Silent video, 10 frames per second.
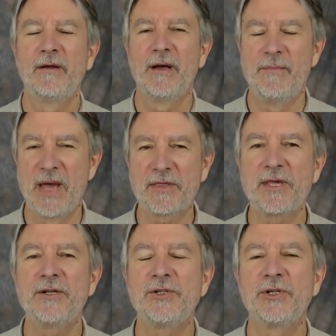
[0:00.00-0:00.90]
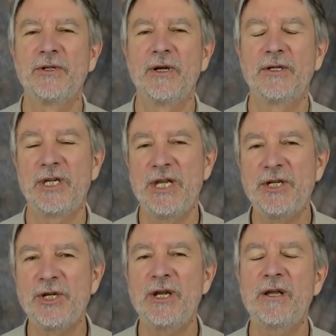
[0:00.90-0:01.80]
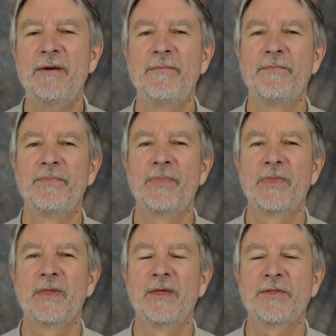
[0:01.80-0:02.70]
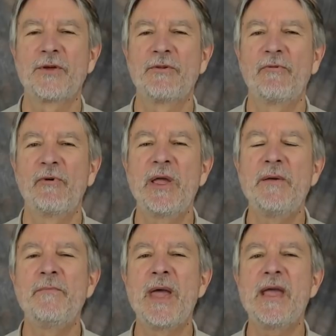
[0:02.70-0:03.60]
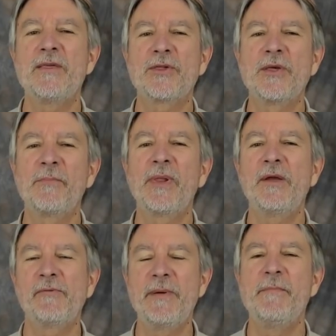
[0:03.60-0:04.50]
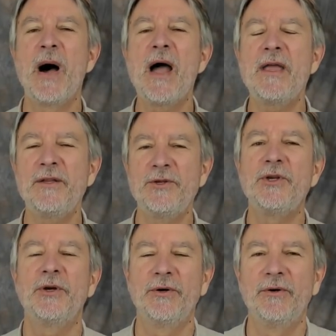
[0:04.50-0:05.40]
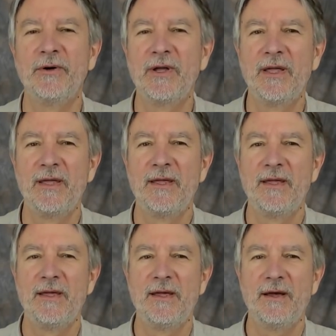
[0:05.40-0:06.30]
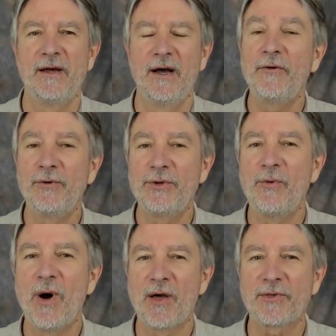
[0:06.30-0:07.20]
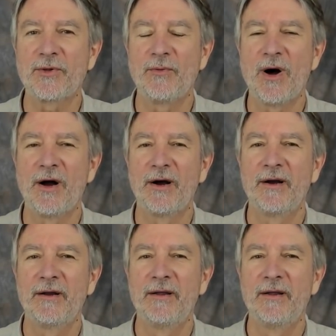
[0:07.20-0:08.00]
a message, a teaching, so that we may simply remind you of who you also are.